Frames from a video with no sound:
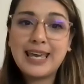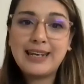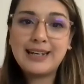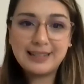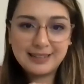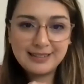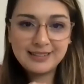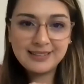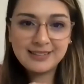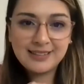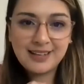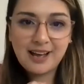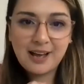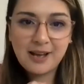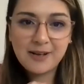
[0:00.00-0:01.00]
Canada,
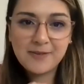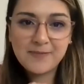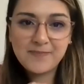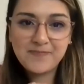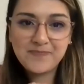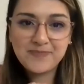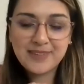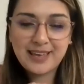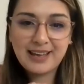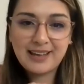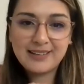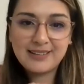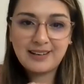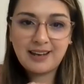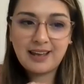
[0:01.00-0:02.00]

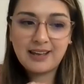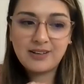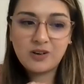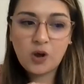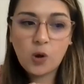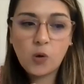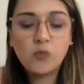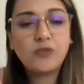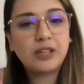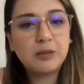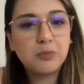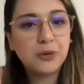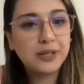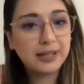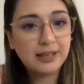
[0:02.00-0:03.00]
and hopefully
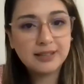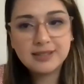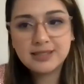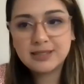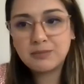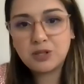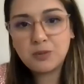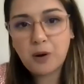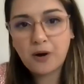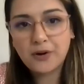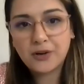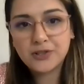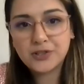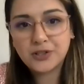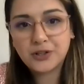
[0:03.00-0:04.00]
bringing in some new
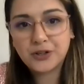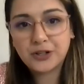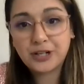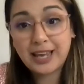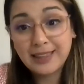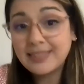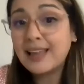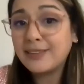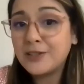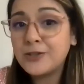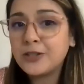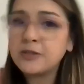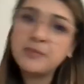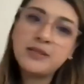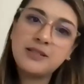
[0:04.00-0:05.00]
partners to create that
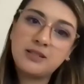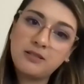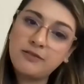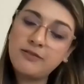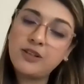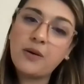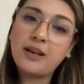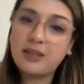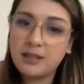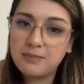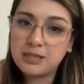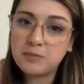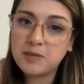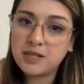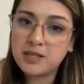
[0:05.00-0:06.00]
legitimate deal flow I keep
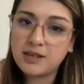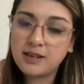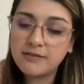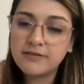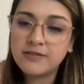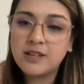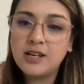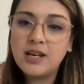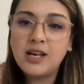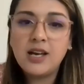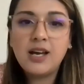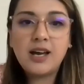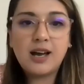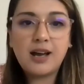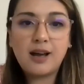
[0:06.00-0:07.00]
speaking of.
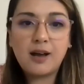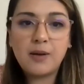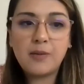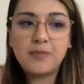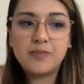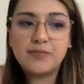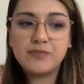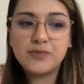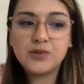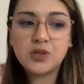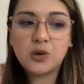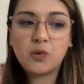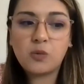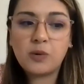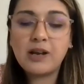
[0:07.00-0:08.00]

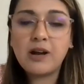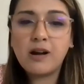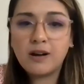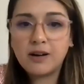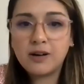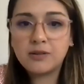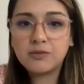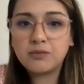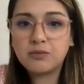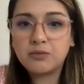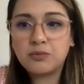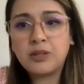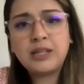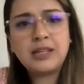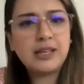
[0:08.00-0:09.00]
So we are
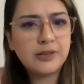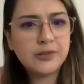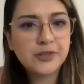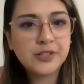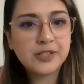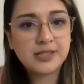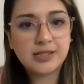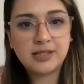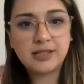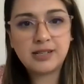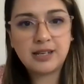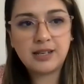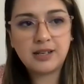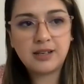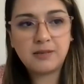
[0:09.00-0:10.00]
really interested
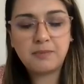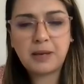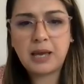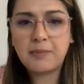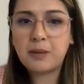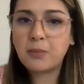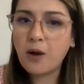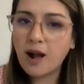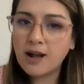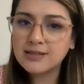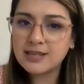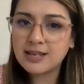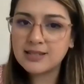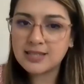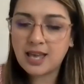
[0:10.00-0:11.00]
in payment
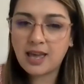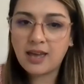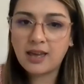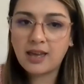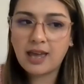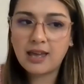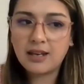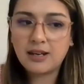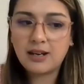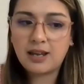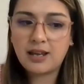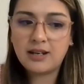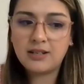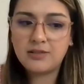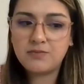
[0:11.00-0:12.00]
processing
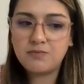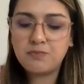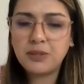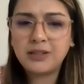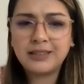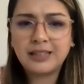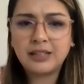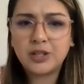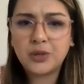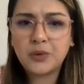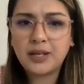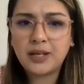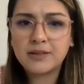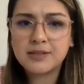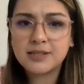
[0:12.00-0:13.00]
and building a new
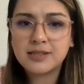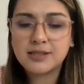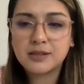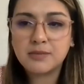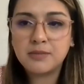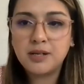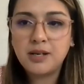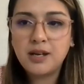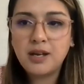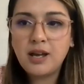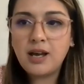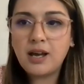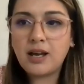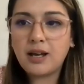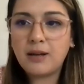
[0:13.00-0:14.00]
ecosystem
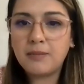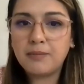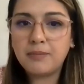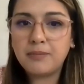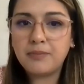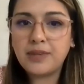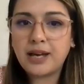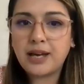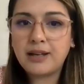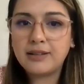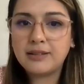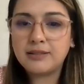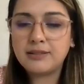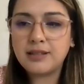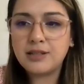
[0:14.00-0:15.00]
that
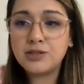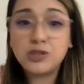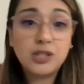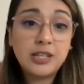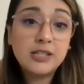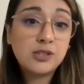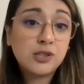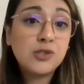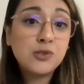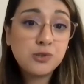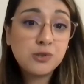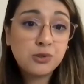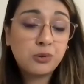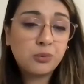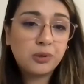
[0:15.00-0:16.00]
the
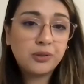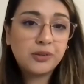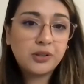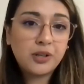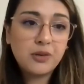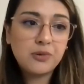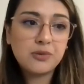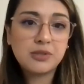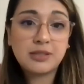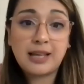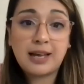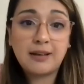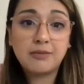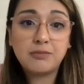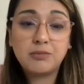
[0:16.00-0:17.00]
institutional world could use
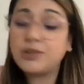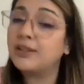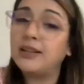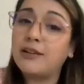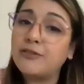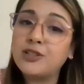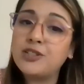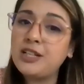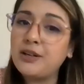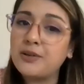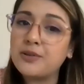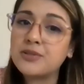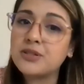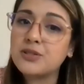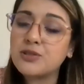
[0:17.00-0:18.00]
that could leverage
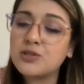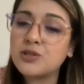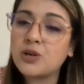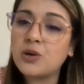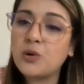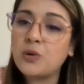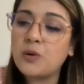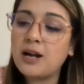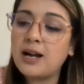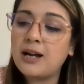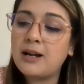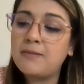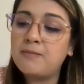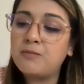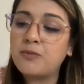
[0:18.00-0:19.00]
EOS. So
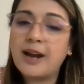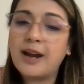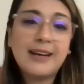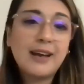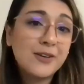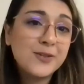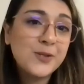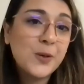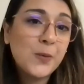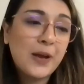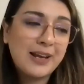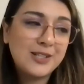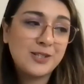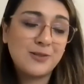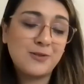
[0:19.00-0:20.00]
right now there's no
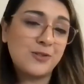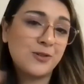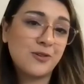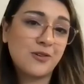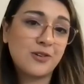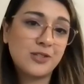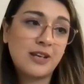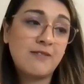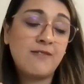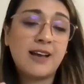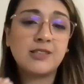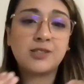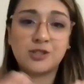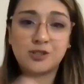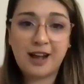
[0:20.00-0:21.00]
way to
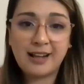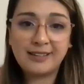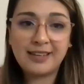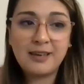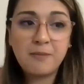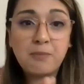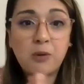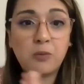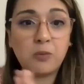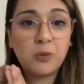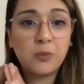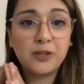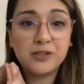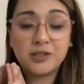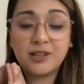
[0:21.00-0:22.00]
invest directly, but we
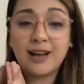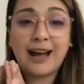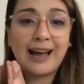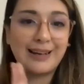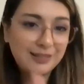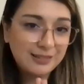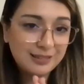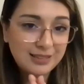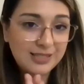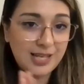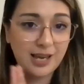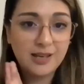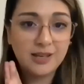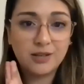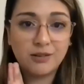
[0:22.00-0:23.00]
will kindly
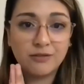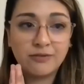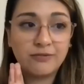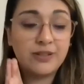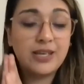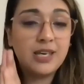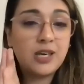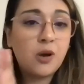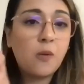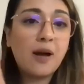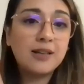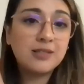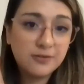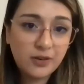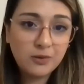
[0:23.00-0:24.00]
take your
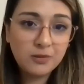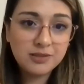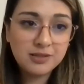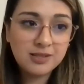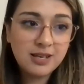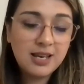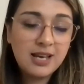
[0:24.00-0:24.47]
EOS votes